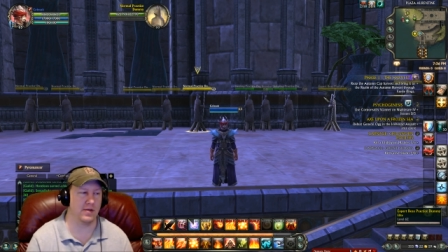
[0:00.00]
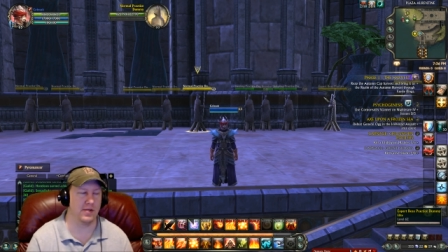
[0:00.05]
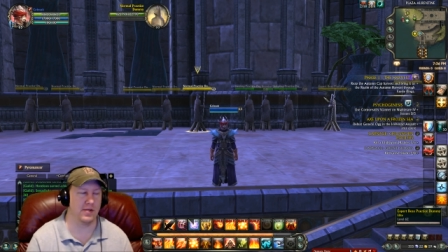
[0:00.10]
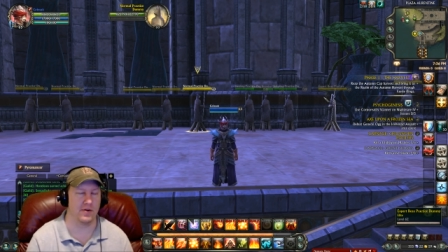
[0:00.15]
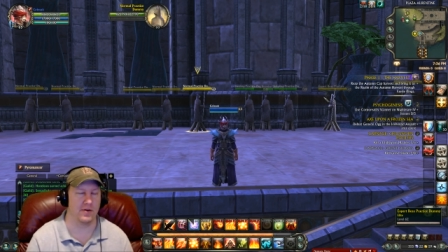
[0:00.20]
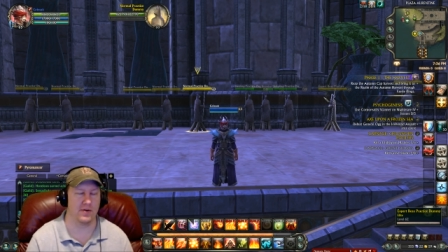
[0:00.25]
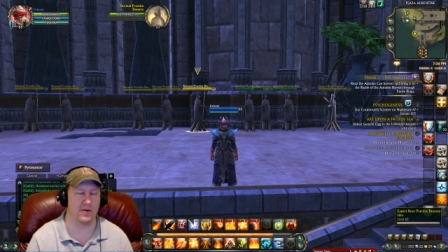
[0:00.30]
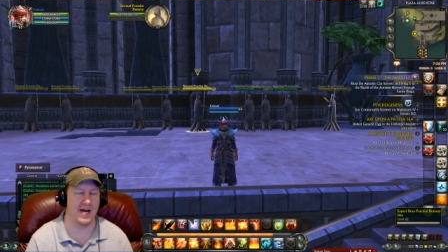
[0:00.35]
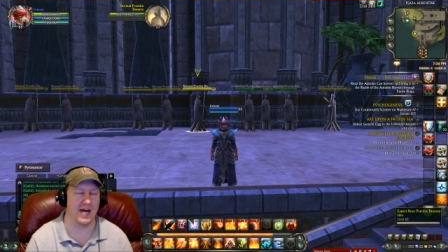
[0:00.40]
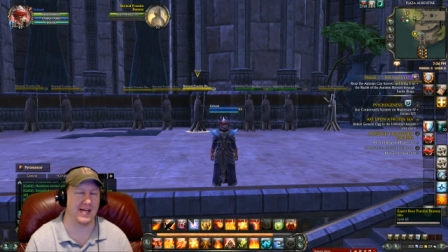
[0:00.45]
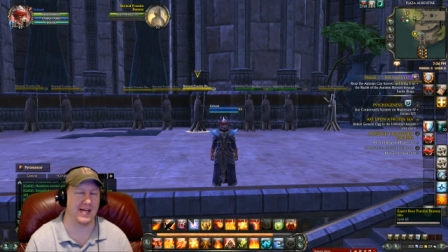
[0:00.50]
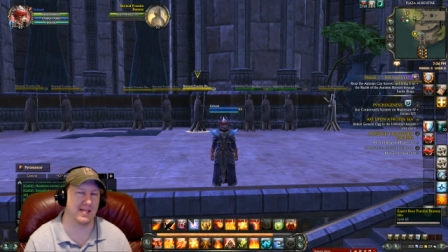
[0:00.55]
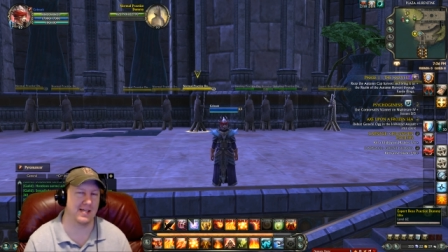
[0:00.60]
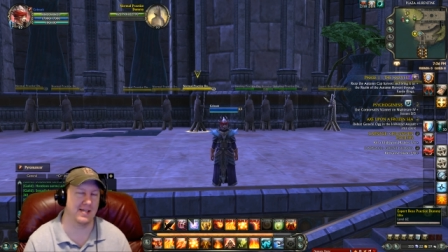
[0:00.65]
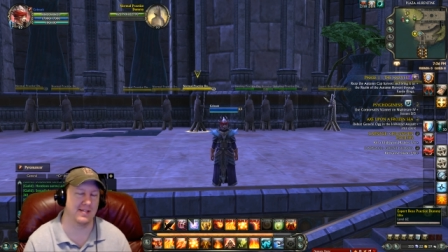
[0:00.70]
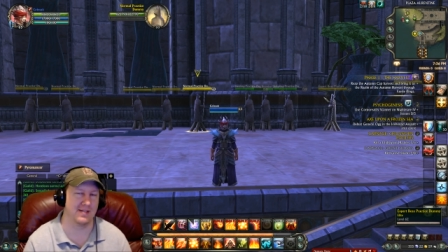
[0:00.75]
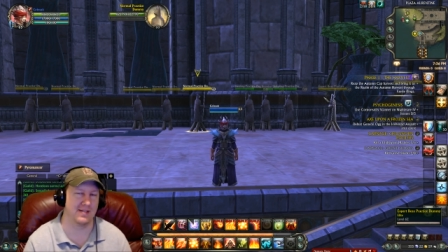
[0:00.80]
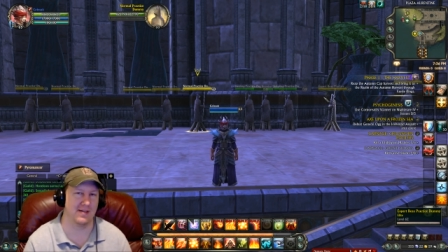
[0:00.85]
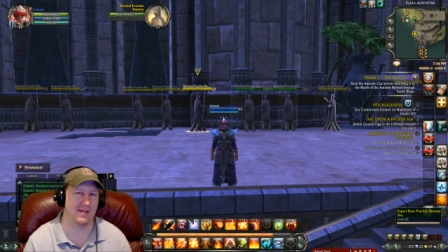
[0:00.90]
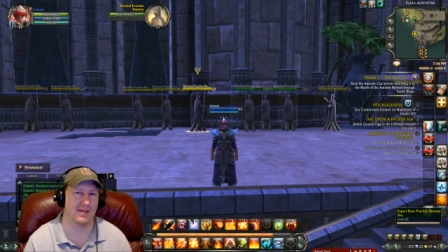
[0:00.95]
you know,
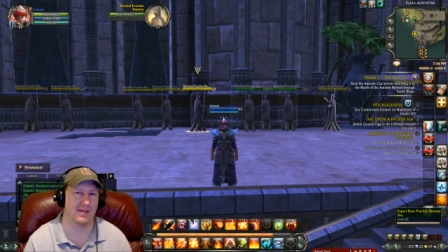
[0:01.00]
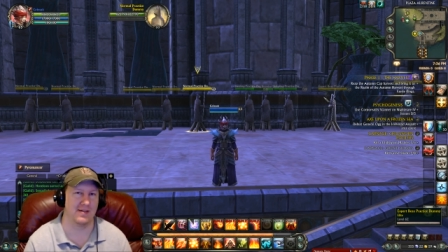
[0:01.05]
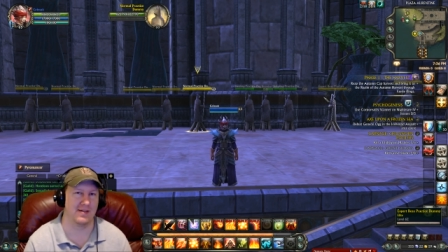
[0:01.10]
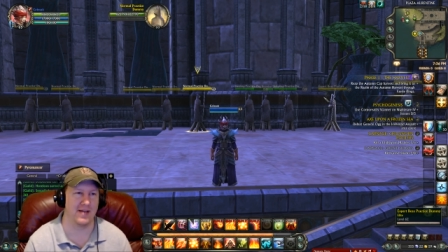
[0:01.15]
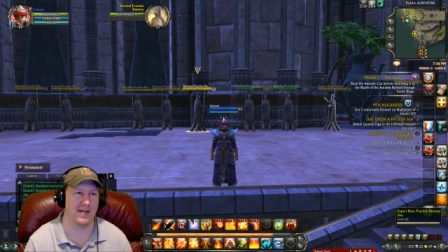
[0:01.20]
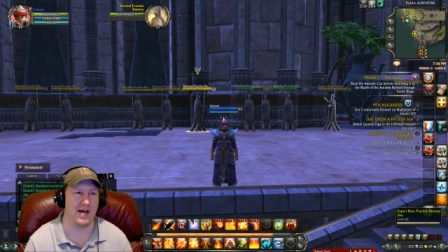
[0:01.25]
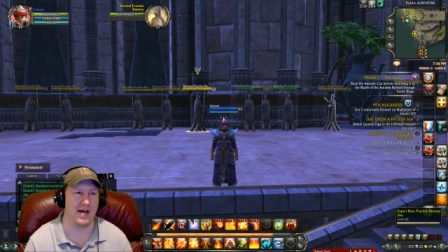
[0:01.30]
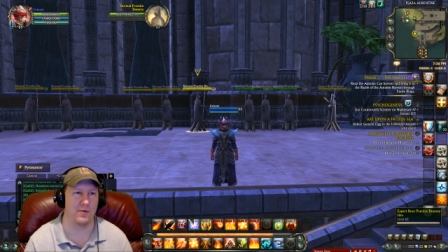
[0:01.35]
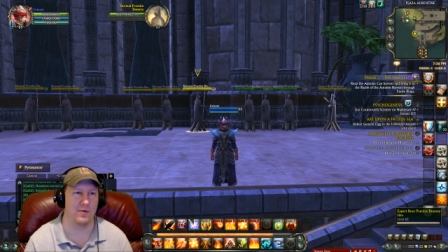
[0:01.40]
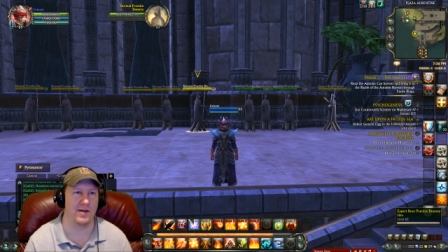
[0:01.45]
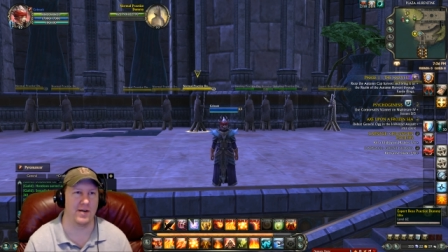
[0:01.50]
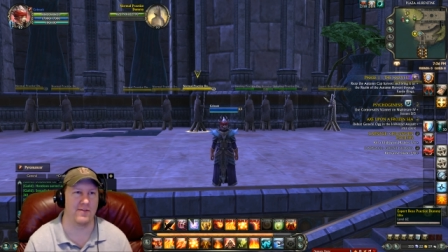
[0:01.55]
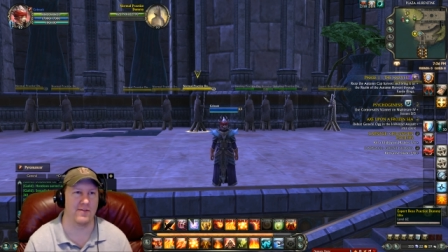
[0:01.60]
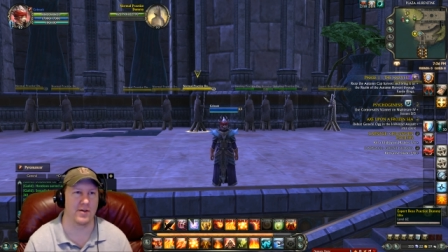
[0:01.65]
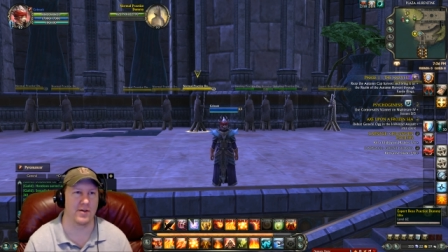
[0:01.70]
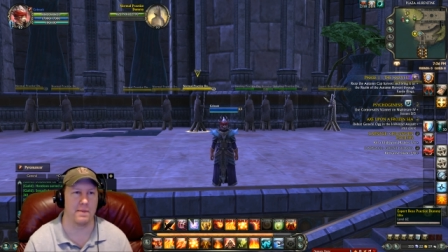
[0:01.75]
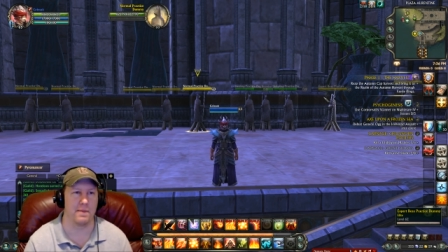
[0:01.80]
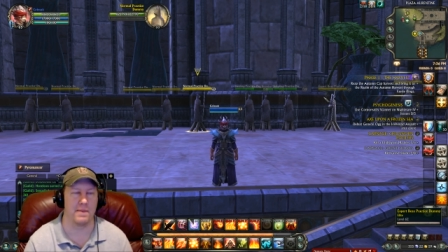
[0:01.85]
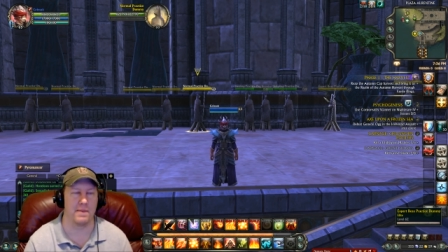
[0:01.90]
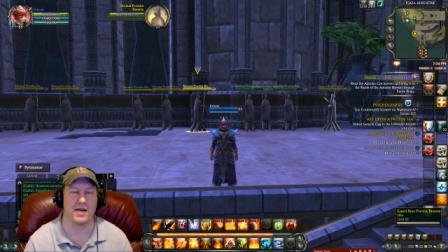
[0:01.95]
not
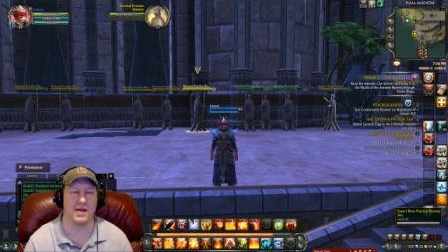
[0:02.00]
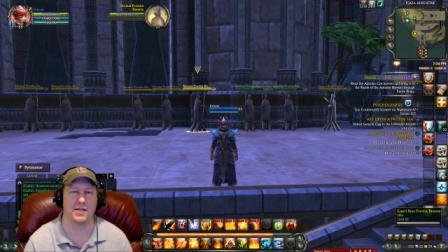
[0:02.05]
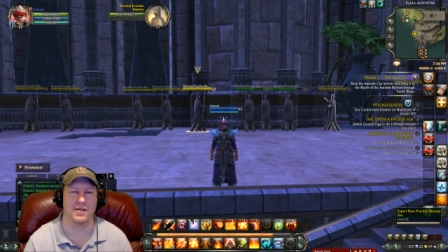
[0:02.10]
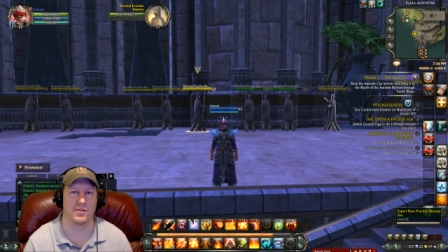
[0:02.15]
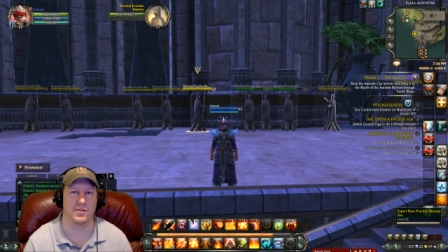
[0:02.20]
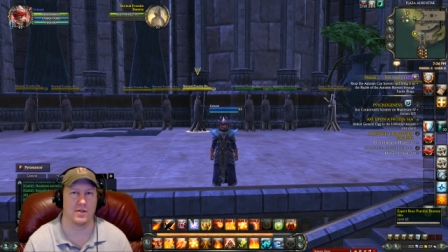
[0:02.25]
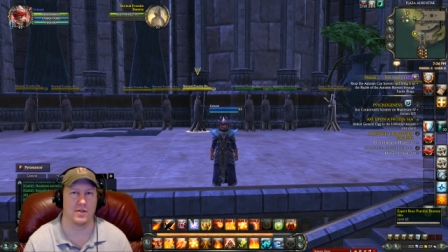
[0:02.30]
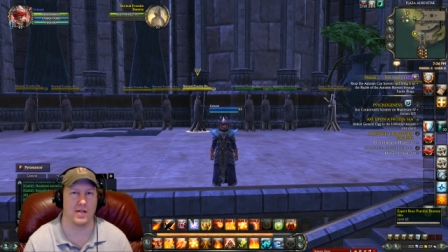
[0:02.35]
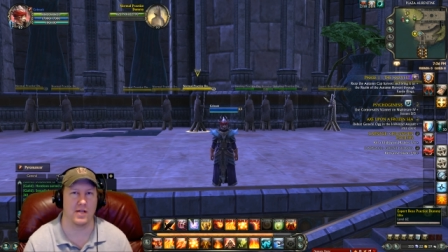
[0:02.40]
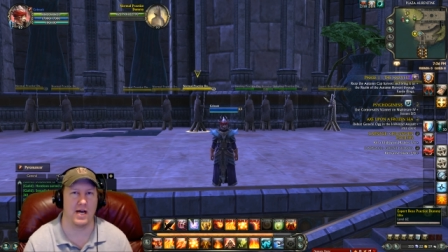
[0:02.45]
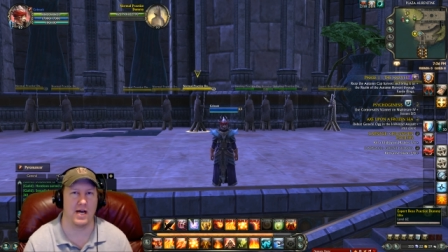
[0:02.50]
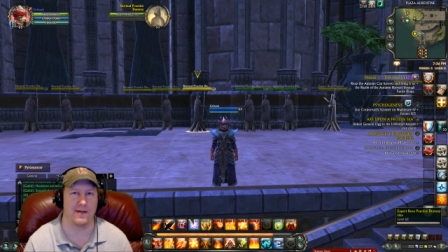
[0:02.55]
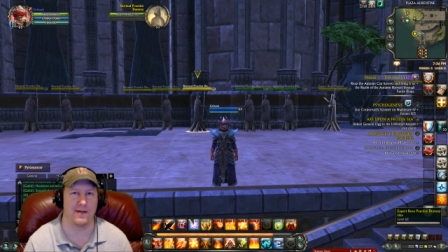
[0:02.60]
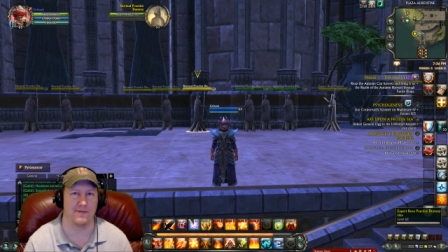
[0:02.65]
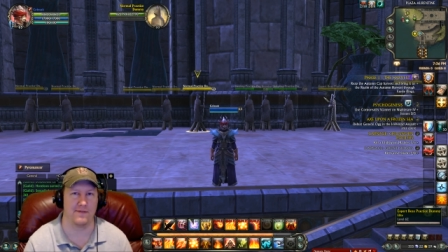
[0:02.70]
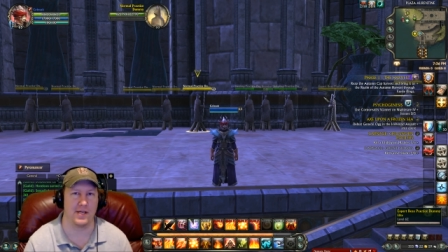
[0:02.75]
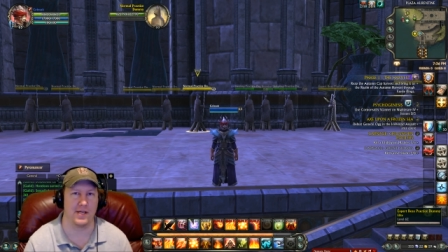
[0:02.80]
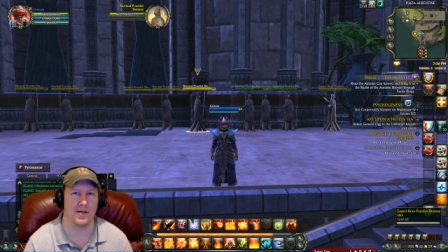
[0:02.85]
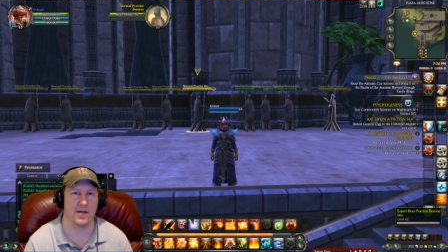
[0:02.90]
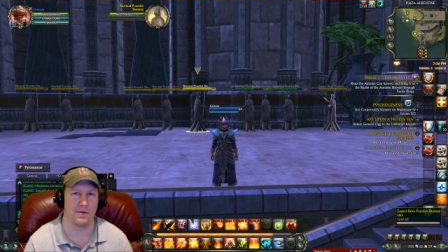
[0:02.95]
whenever compared to a lot
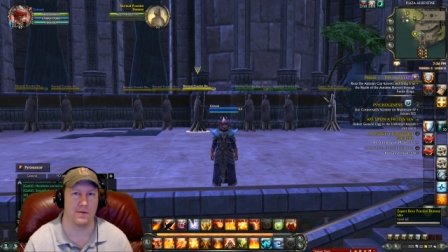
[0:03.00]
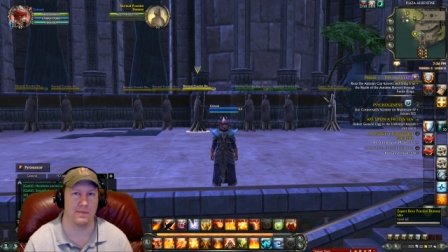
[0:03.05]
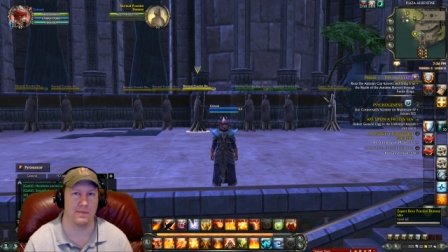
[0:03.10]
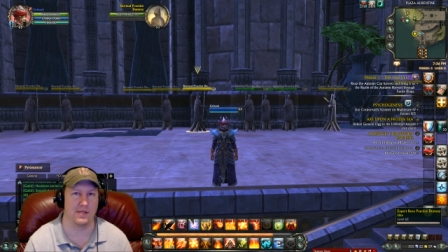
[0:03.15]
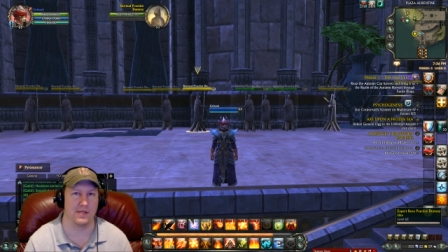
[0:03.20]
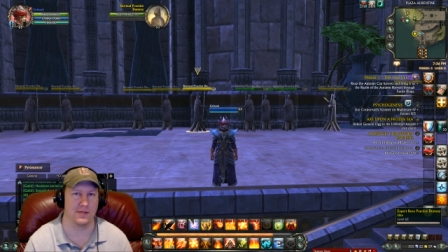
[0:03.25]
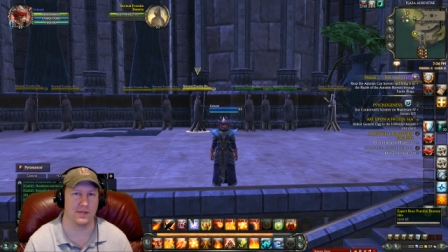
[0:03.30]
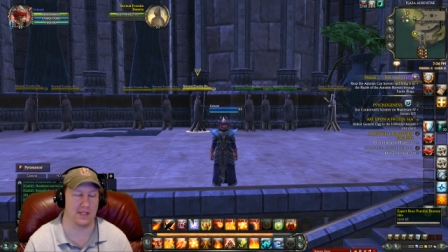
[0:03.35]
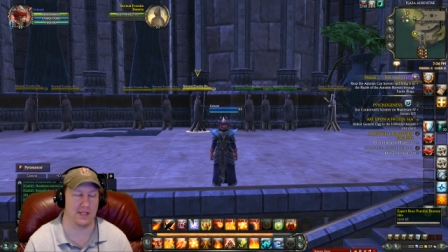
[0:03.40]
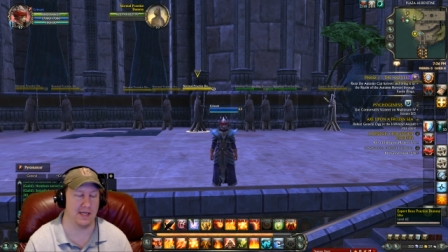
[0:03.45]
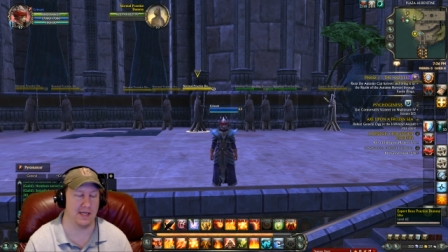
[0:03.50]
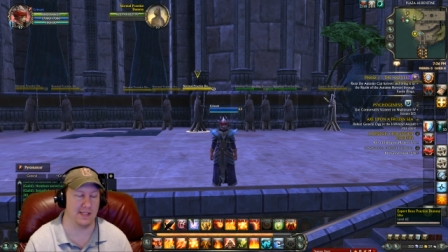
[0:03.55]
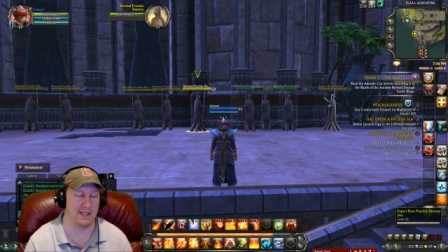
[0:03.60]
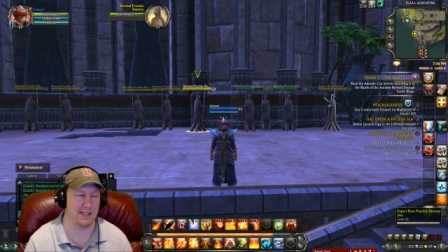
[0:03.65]
of the other builds that I've